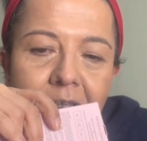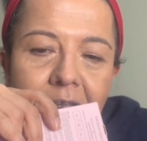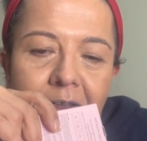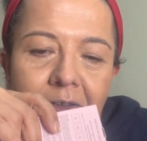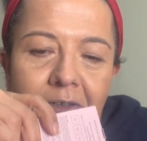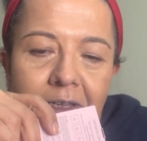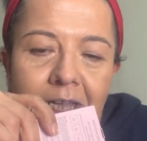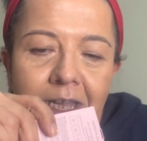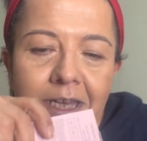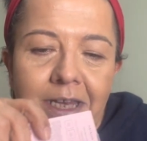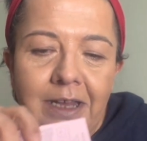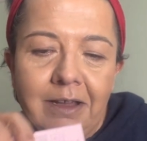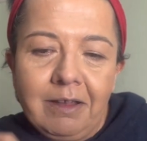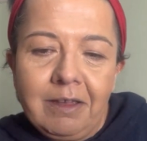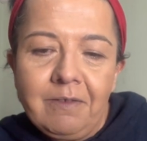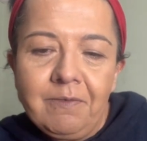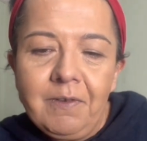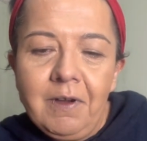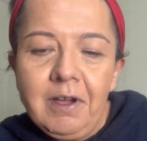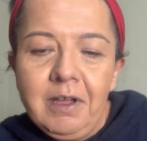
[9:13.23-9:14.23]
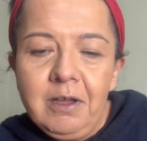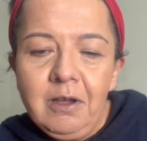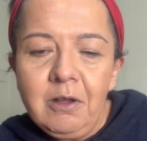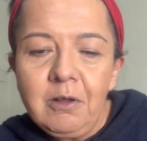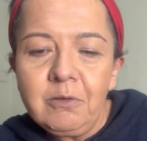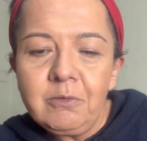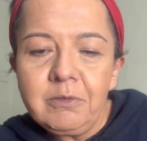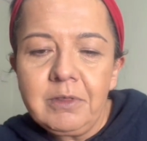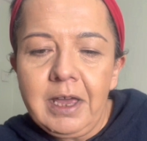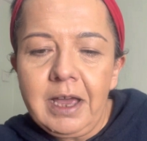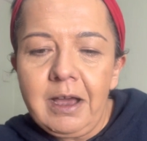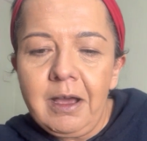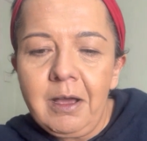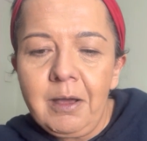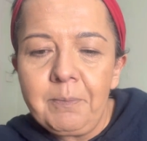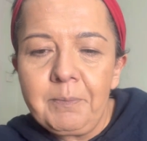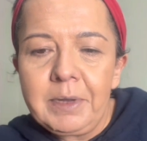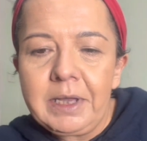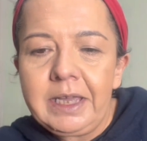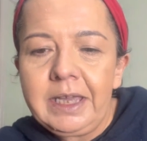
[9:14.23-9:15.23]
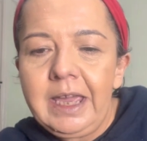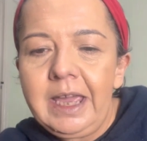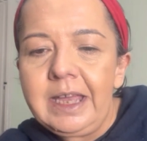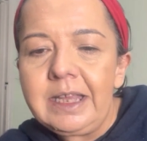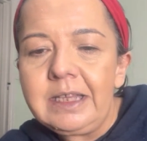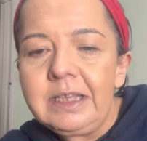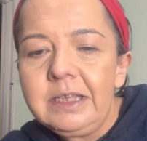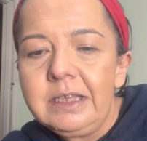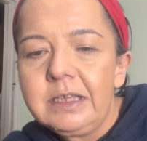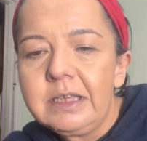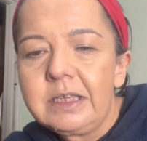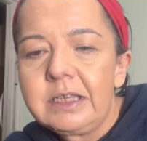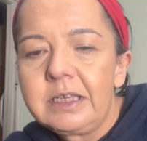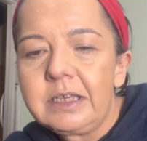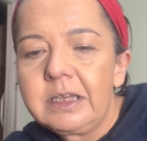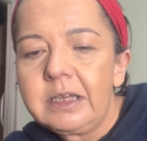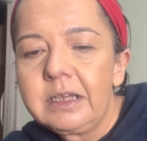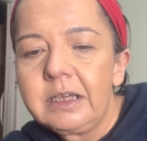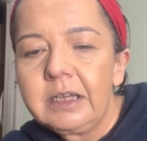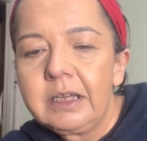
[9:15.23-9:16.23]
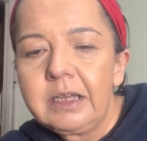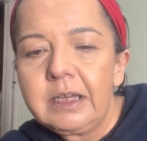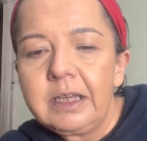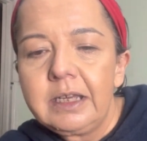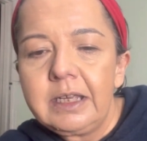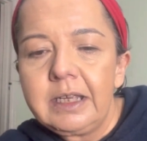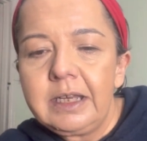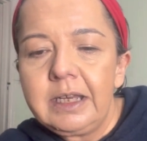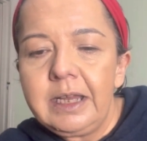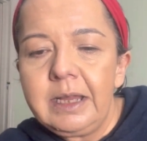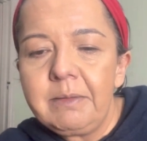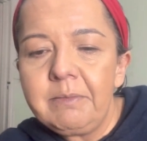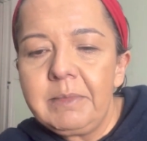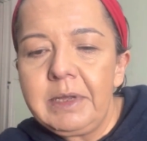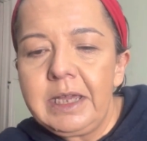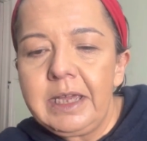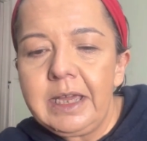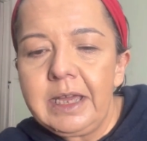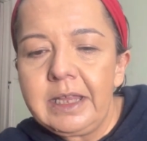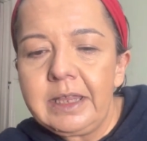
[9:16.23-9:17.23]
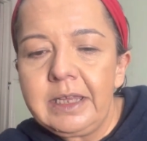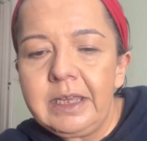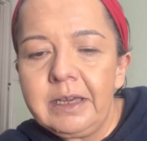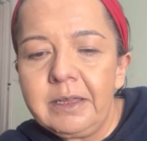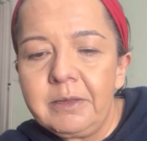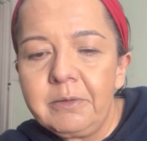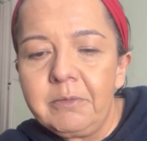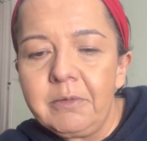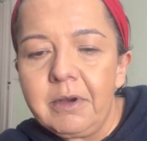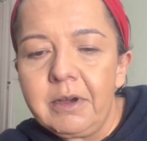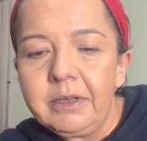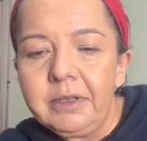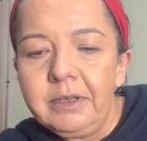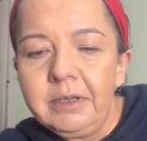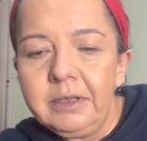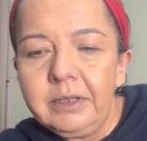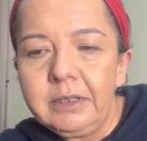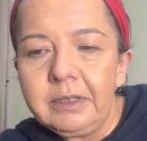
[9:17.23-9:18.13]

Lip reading: Okay, now if I hold that up against, let me get the other one.